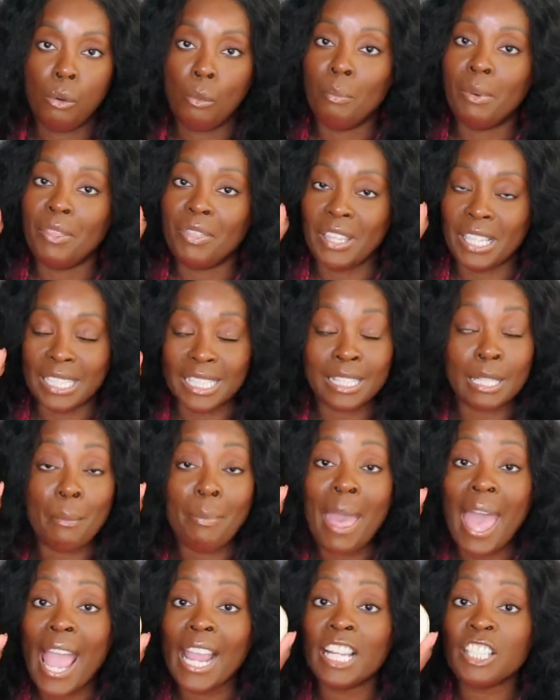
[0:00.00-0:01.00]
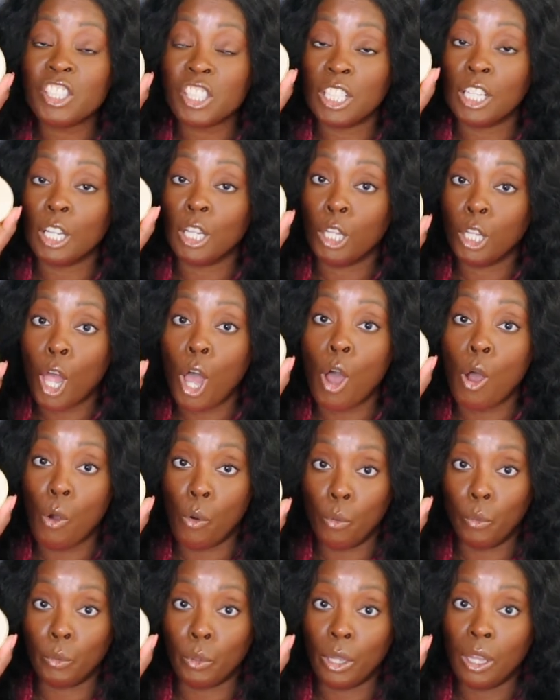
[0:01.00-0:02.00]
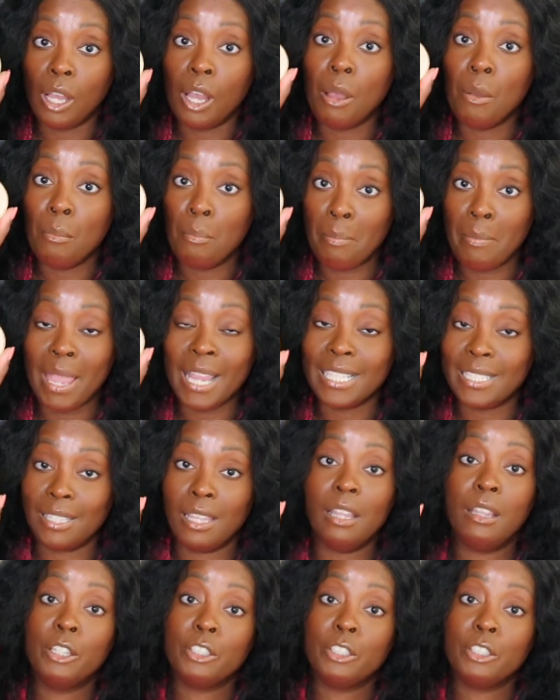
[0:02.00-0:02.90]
But this the packaging alone makes it